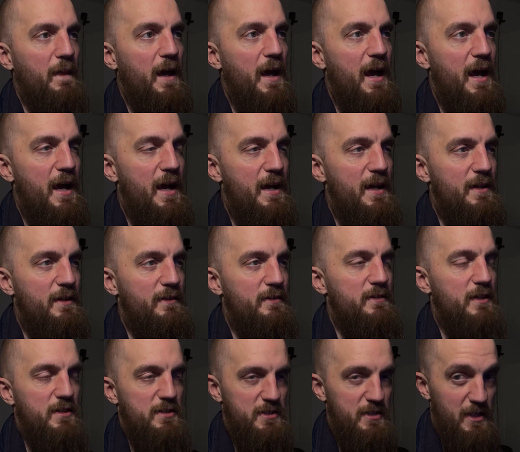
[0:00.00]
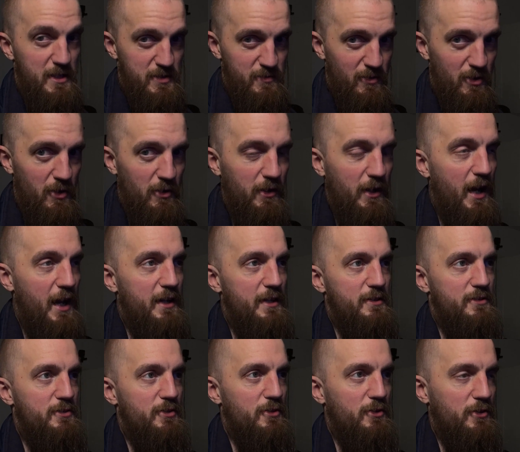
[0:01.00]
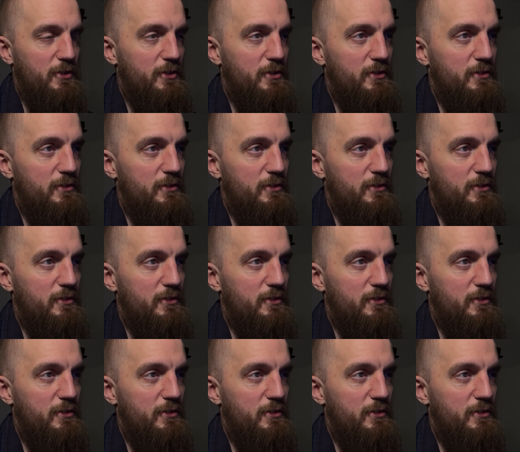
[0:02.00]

and yesterday's vlog, and it took